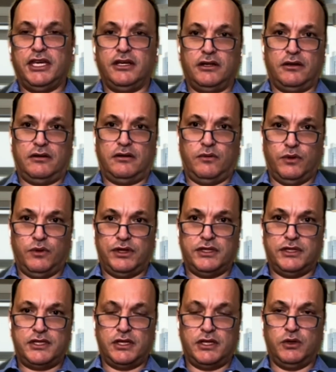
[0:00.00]
deal
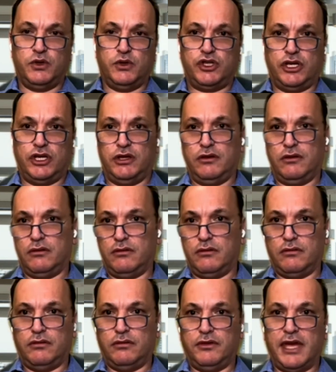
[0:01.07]
with the
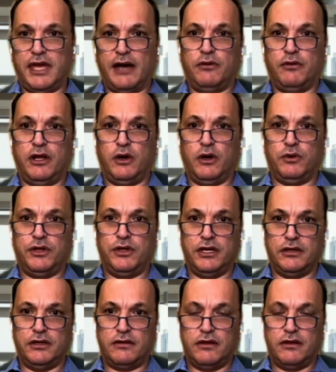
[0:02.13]
solution, download
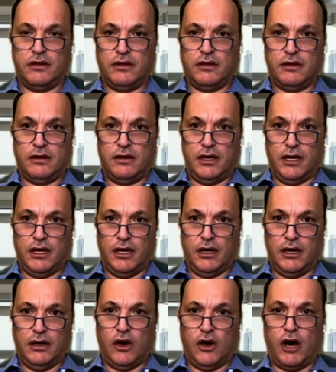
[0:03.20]
it,
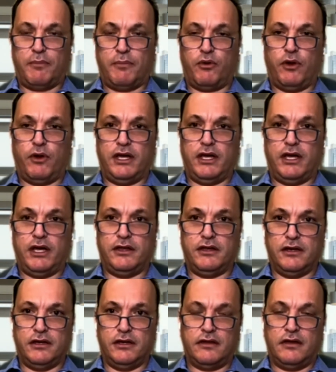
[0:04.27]

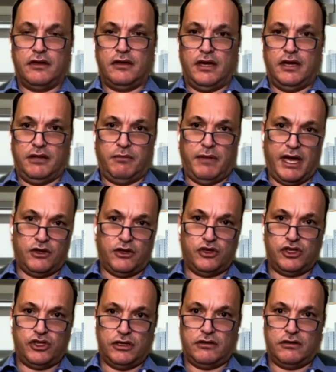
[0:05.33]
operate it, and
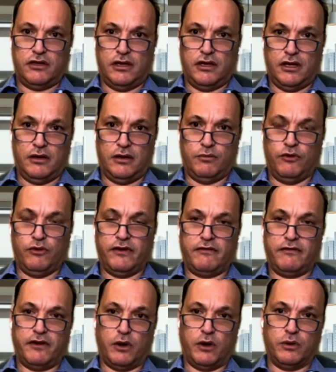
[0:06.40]
manage it
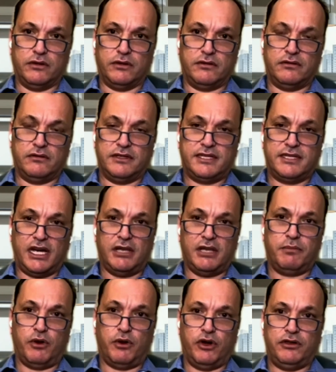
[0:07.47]
moving forward. The
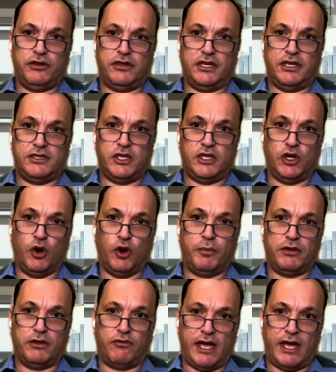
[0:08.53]
second point is the
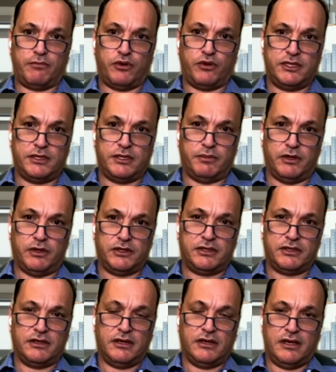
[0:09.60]
open RAN
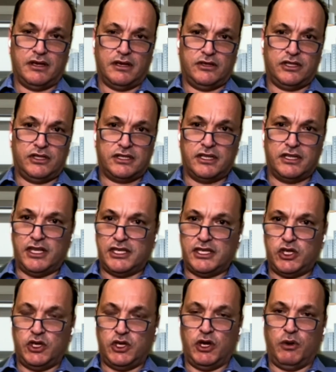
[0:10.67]
principles. Justin,
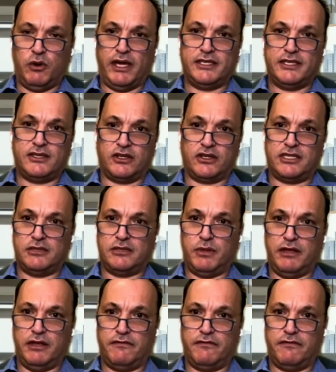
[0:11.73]
as you know, ASOCS has